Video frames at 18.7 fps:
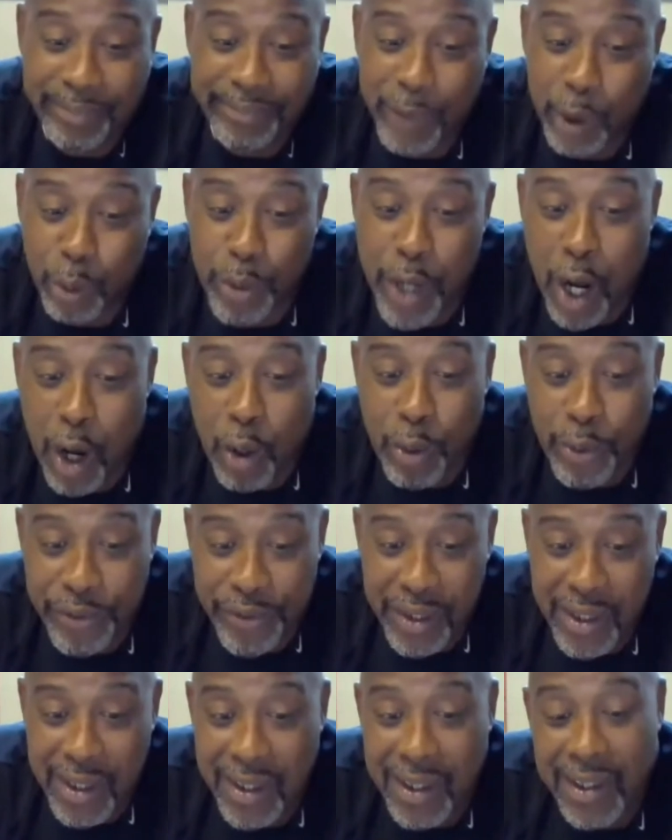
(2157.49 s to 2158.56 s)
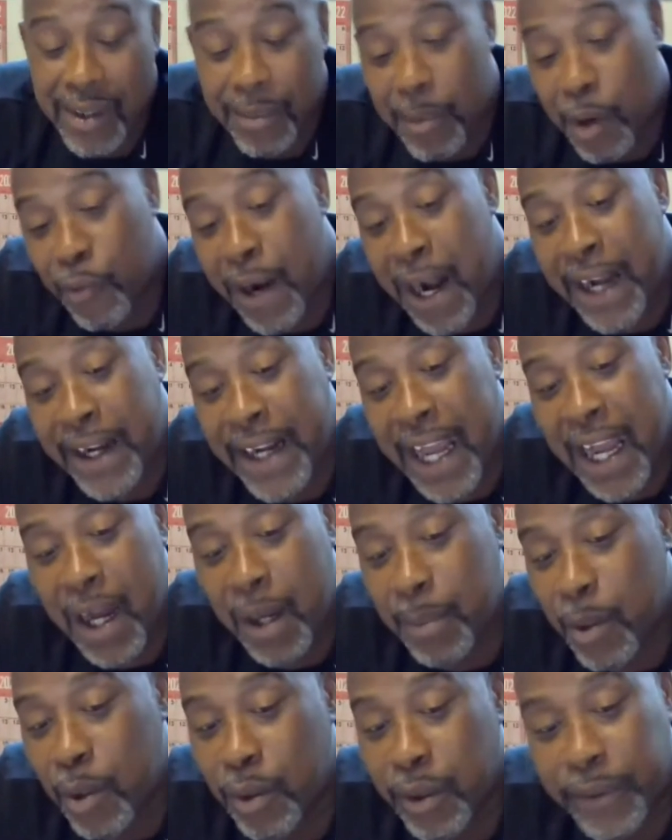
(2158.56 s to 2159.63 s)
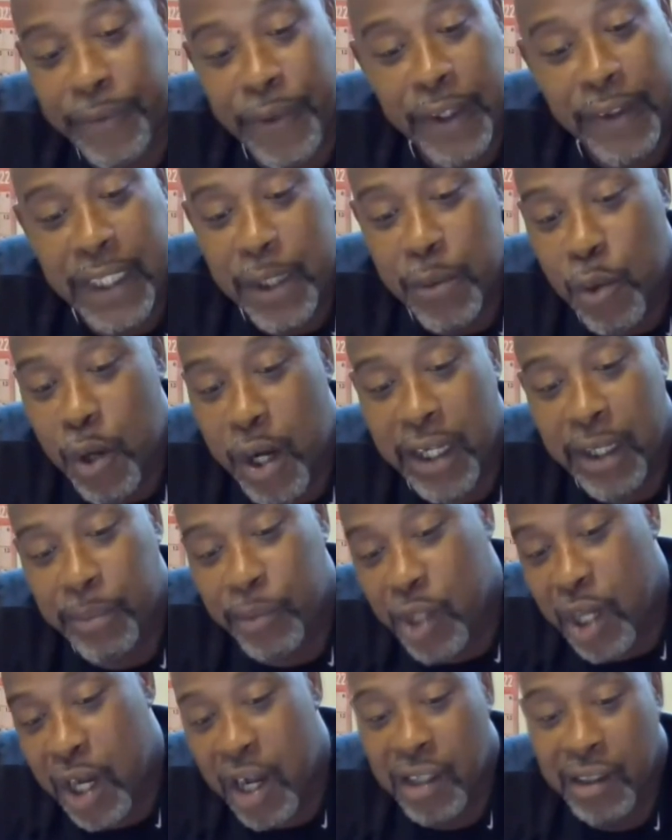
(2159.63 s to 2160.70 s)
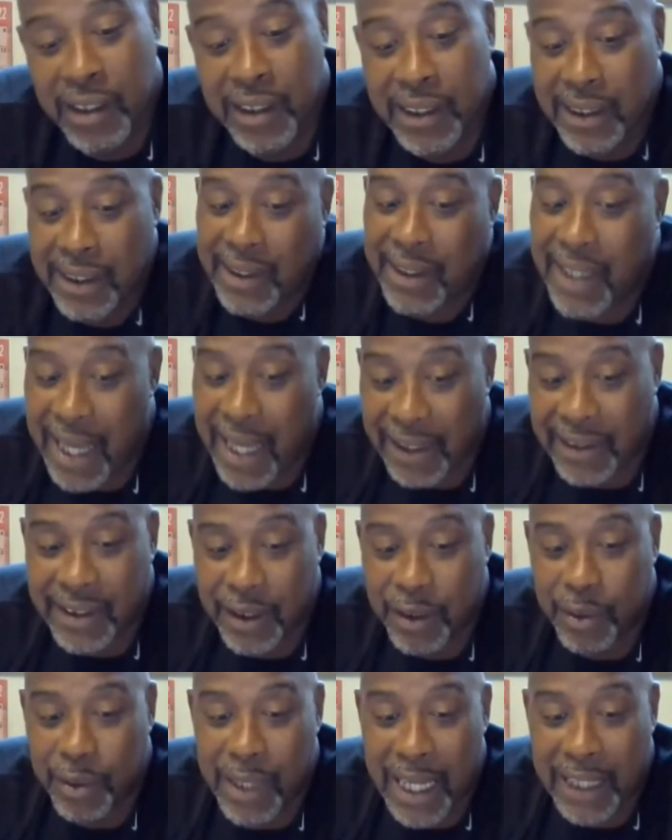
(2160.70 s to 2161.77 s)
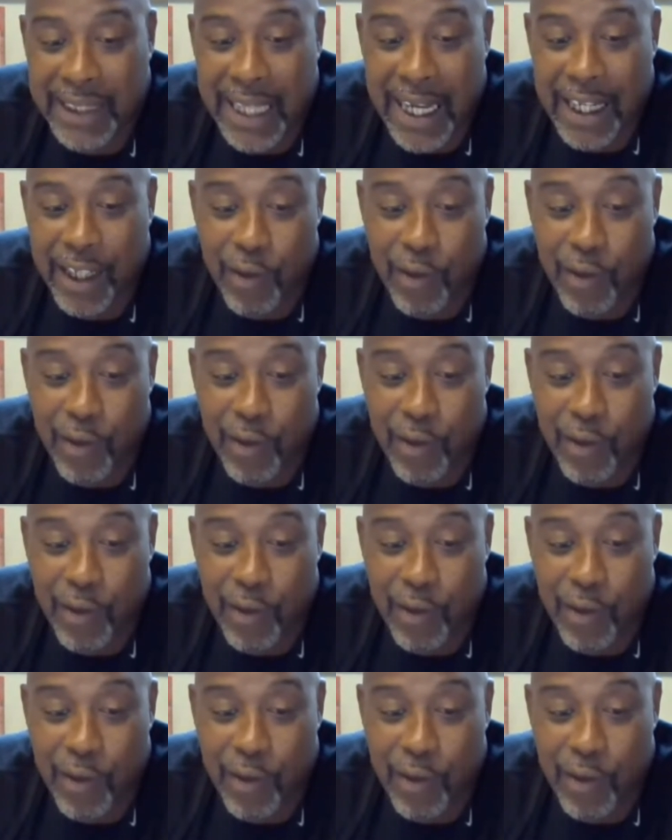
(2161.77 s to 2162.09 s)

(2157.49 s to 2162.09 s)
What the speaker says: Who knows? But right now, I'm only 51. I'm young. I still got that